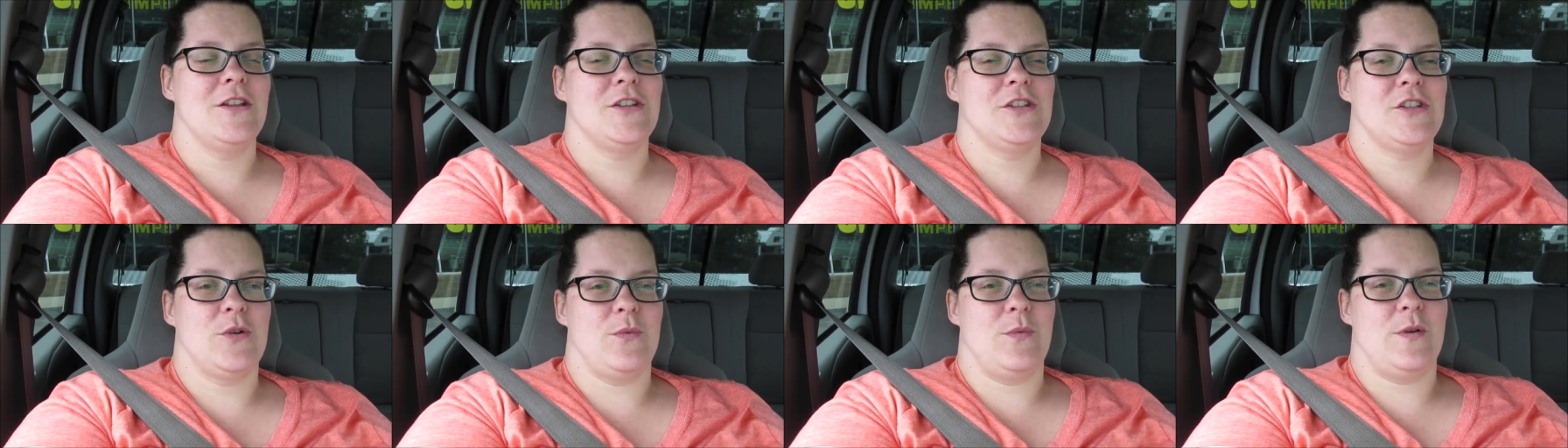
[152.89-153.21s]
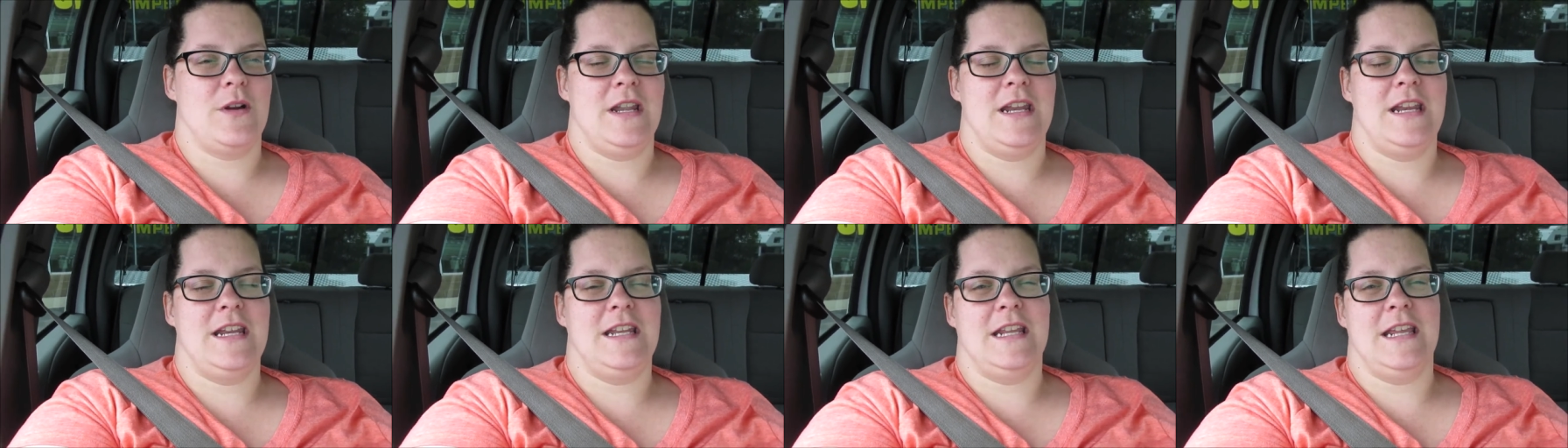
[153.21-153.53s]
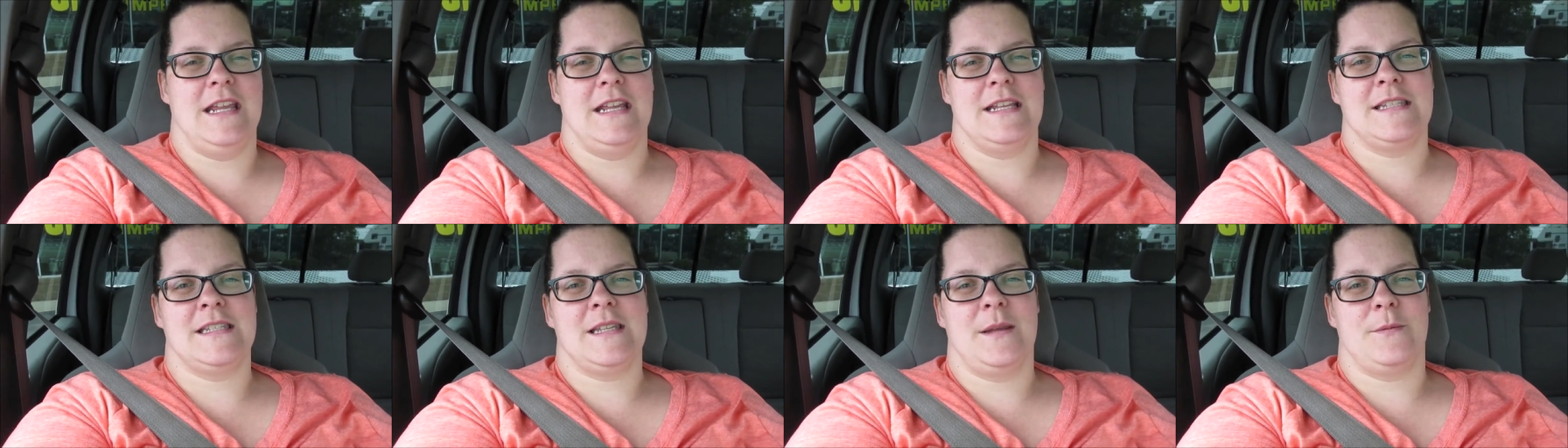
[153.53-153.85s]
So we need
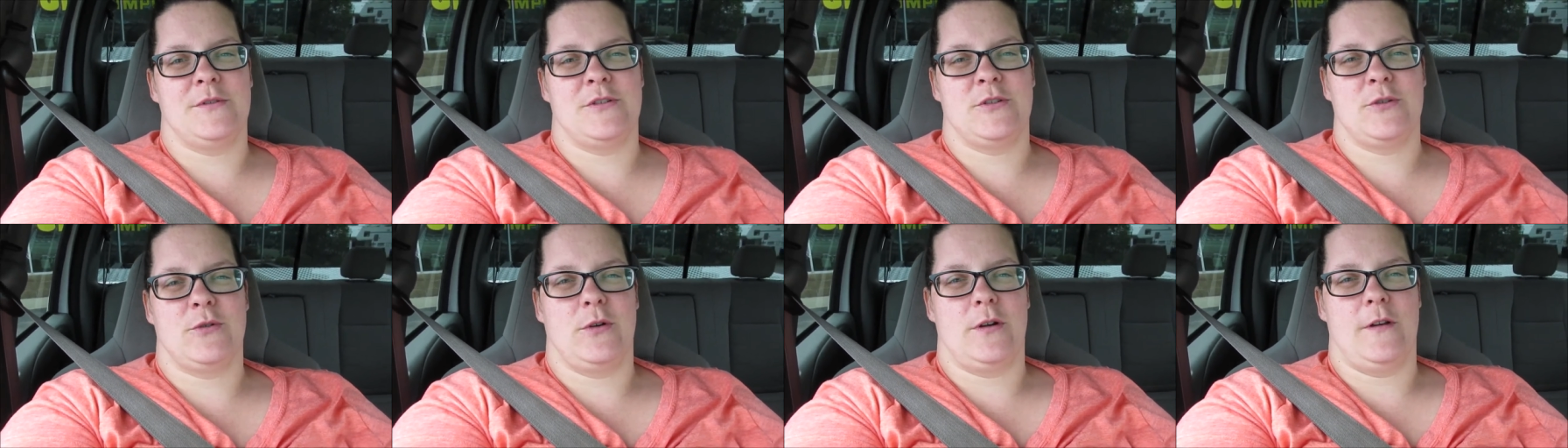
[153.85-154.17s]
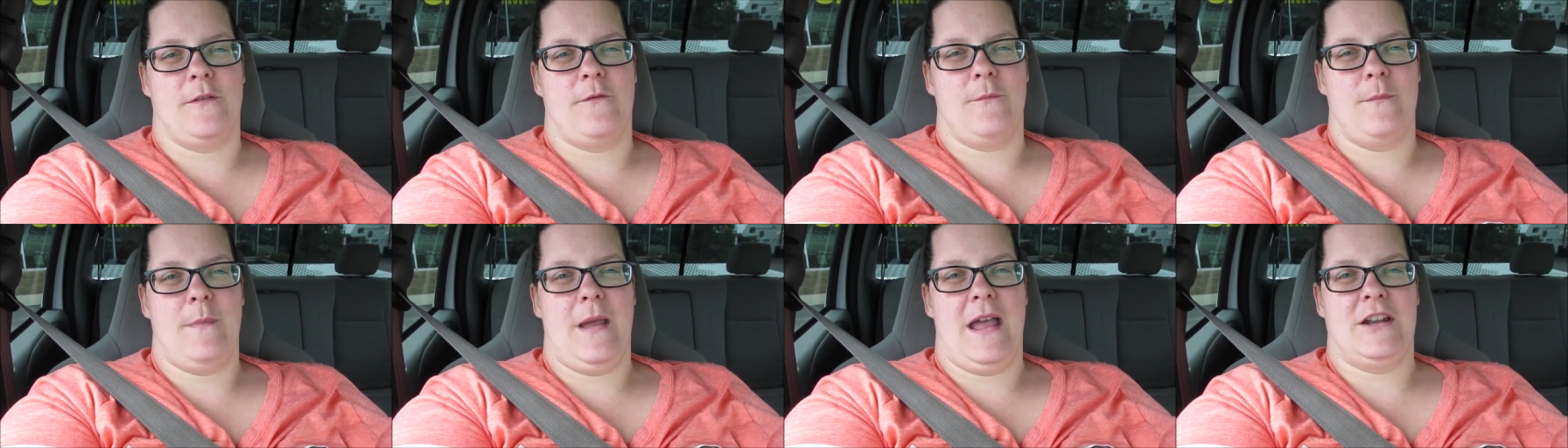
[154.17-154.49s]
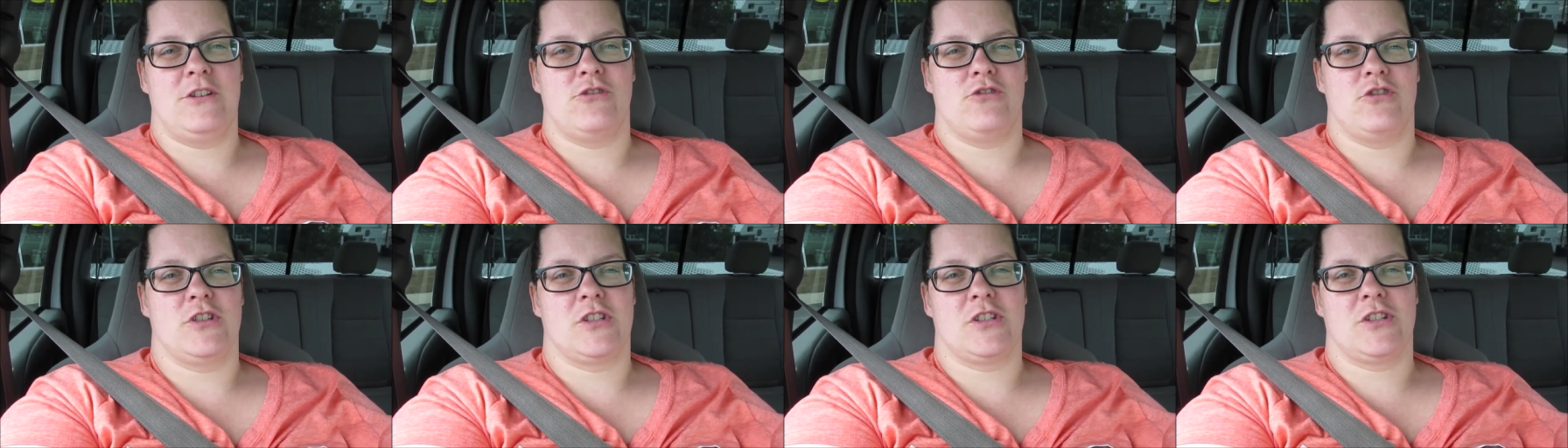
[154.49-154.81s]
to get some sort of
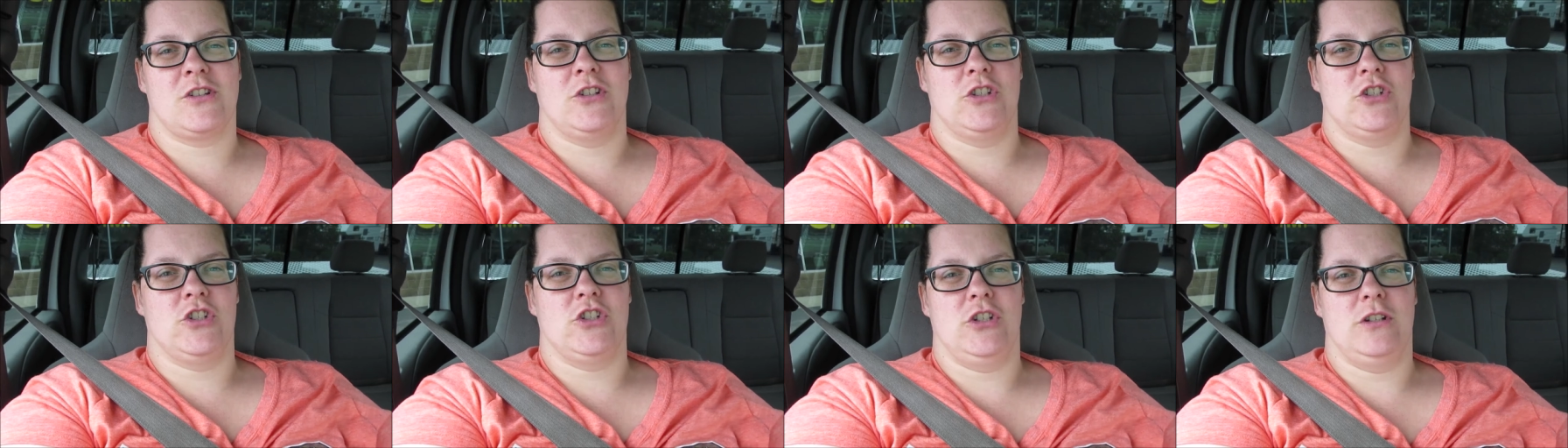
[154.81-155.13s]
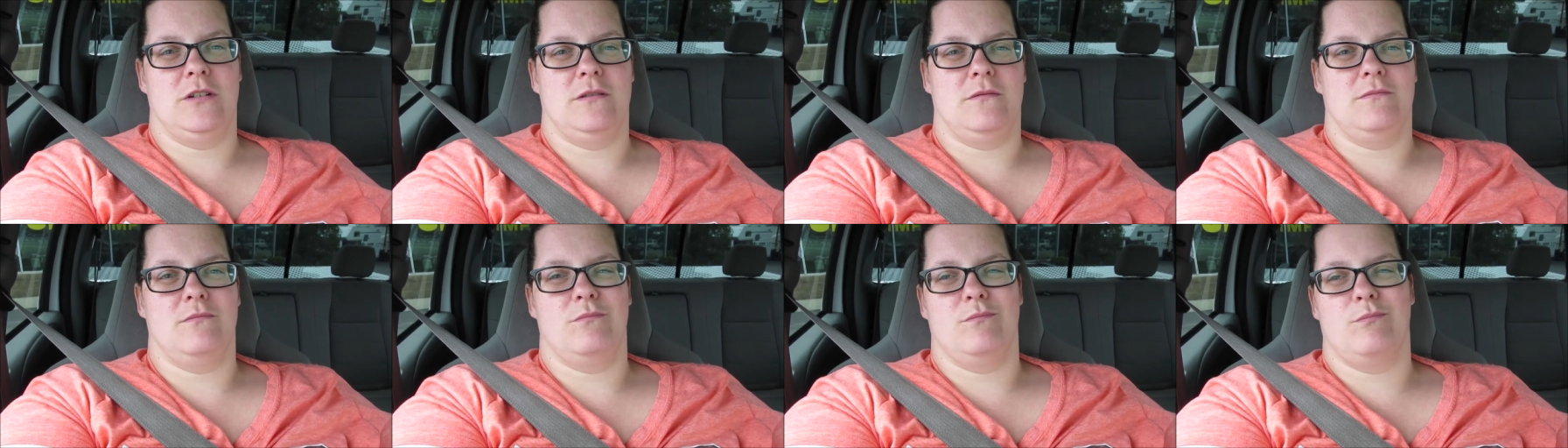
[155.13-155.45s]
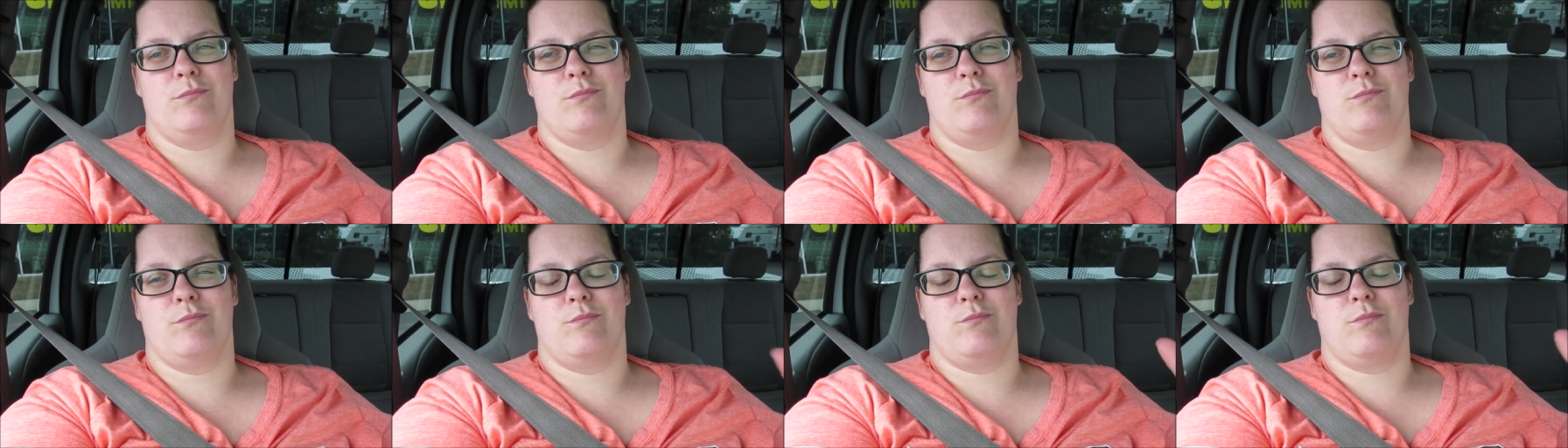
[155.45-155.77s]
mattress
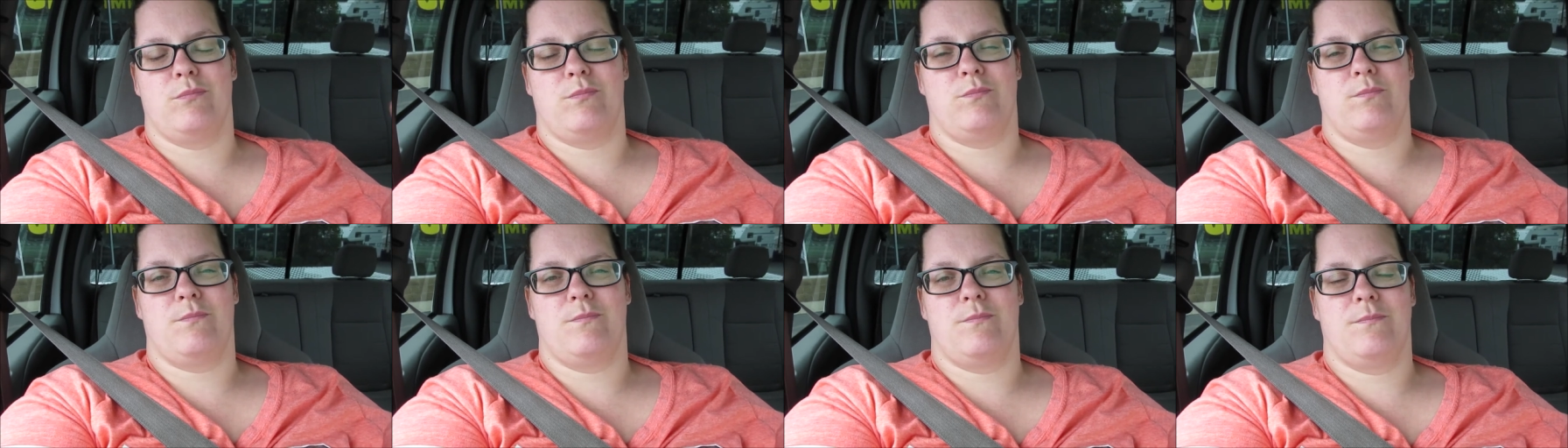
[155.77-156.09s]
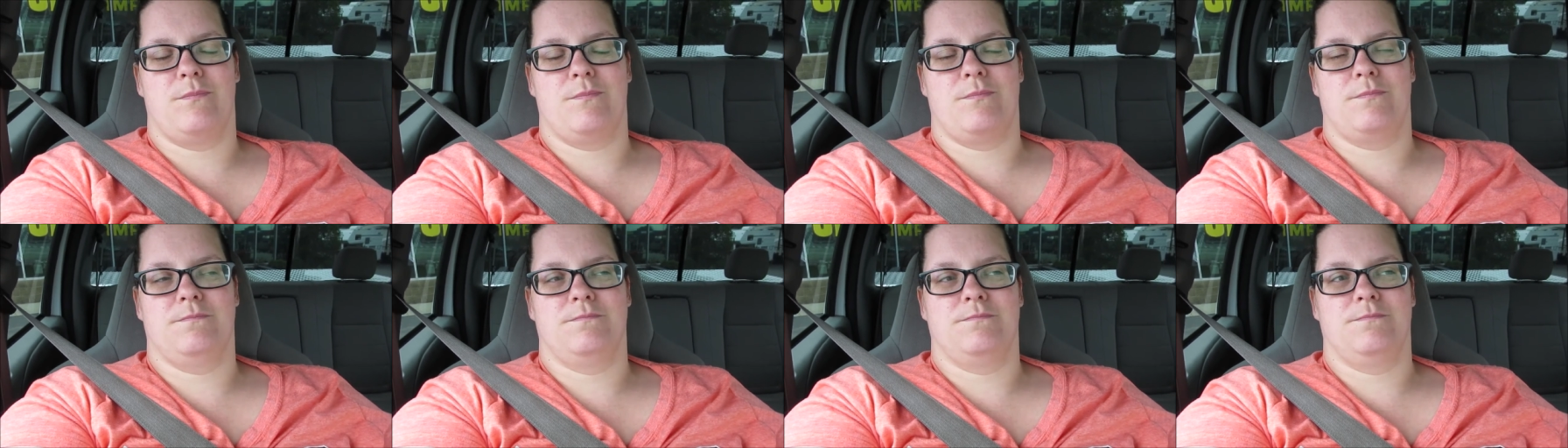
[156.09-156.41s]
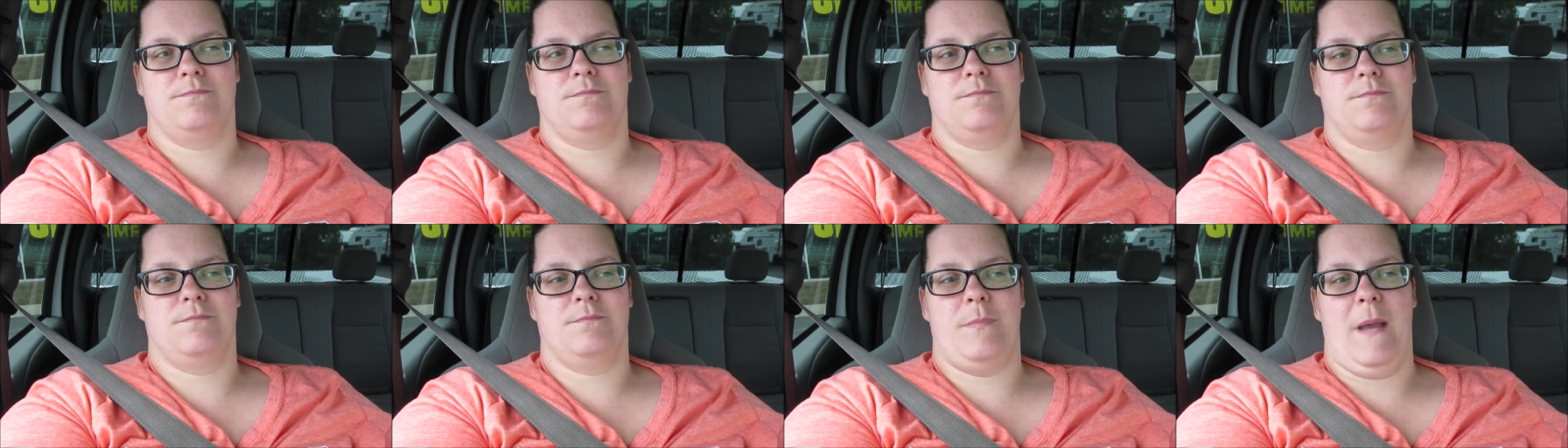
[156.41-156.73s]

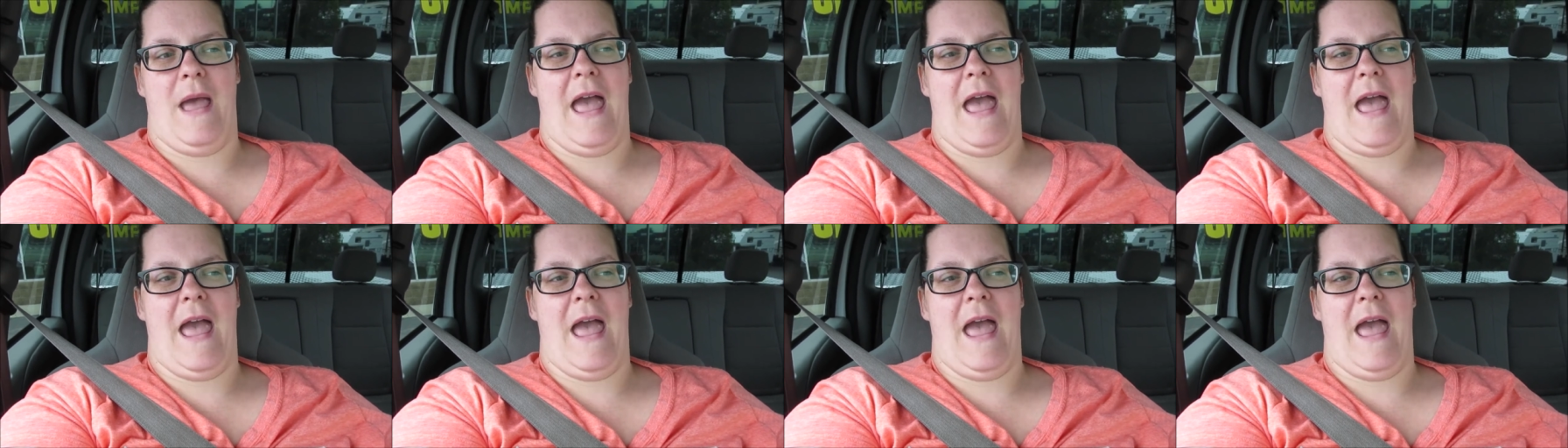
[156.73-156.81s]
cushion